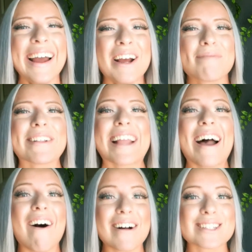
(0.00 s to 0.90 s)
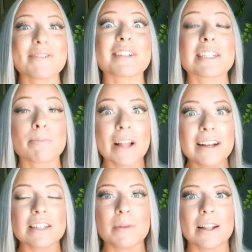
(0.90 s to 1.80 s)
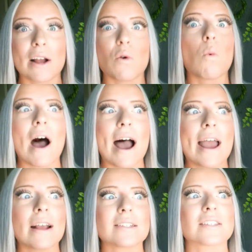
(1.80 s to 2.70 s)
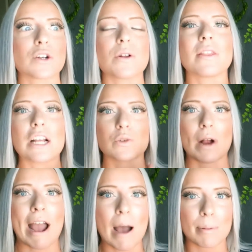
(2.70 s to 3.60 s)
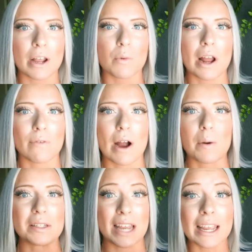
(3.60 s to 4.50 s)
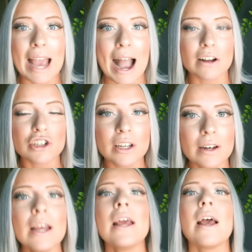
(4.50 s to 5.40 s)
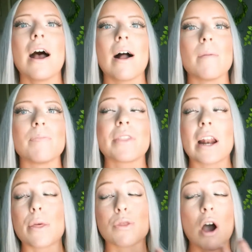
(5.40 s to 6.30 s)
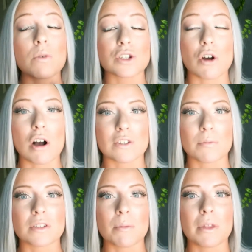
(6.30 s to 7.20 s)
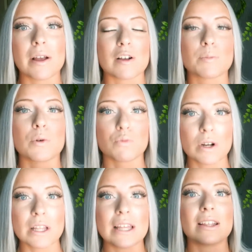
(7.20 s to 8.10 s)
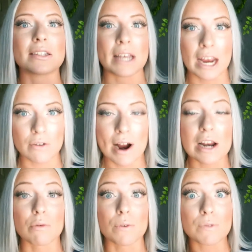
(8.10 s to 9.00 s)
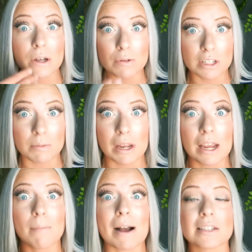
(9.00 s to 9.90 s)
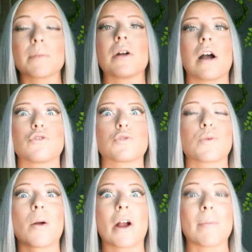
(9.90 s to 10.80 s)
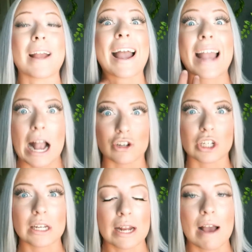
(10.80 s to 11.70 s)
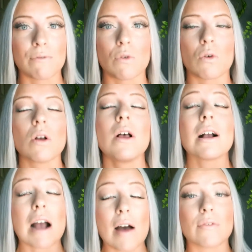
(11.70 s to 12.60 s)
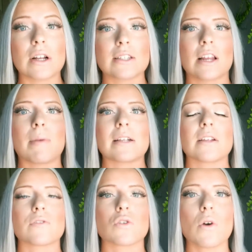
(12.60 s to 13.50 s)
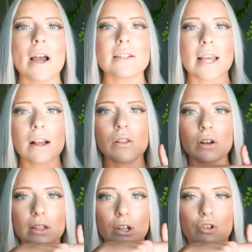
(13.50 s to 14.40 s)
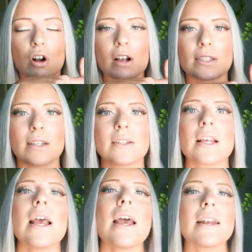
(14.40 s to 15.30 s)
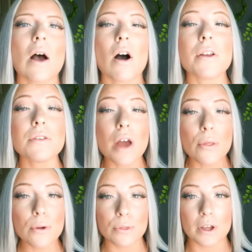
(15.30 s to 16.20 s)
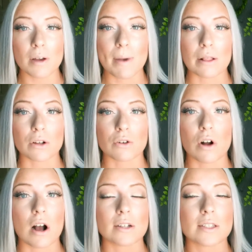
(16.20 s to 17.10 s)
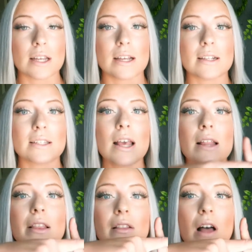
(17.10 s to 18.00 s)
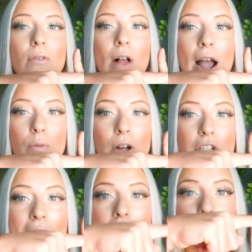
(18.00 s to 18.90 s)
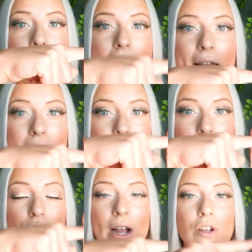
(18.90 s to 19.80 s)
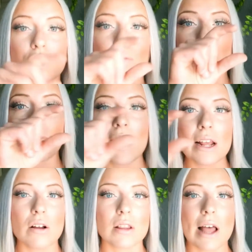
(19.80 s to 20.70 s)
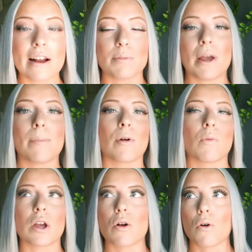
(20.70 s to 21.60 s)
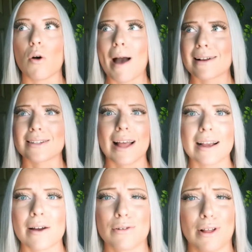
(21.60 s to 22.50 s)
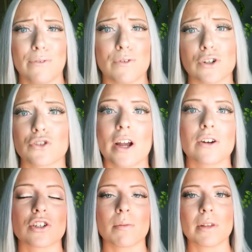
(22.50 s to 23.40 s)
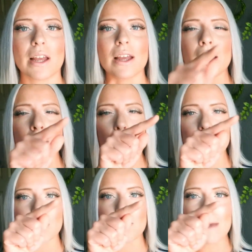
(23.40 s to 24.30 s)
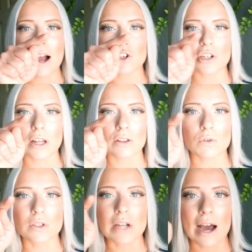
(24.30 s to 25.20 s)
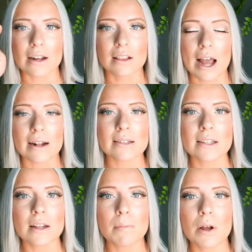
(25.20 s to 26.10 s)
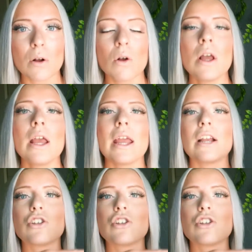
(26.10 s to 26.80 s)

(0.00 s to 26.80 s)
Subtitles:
But that also explained to me like why certain things were happening whenever I would take action that I thought was caused from something else. But really this handwriting revealed to me my subconscious programming. I actually didn't have full confidence in myself. So go ahead, take a look at the crosses. Now, another thing about the cross is the level at which how high it is, right? So if we're writing on lined paper, and we can all go back to like, I don't know, like first grade or something, and we can imagine like those dotted lines in the middle, is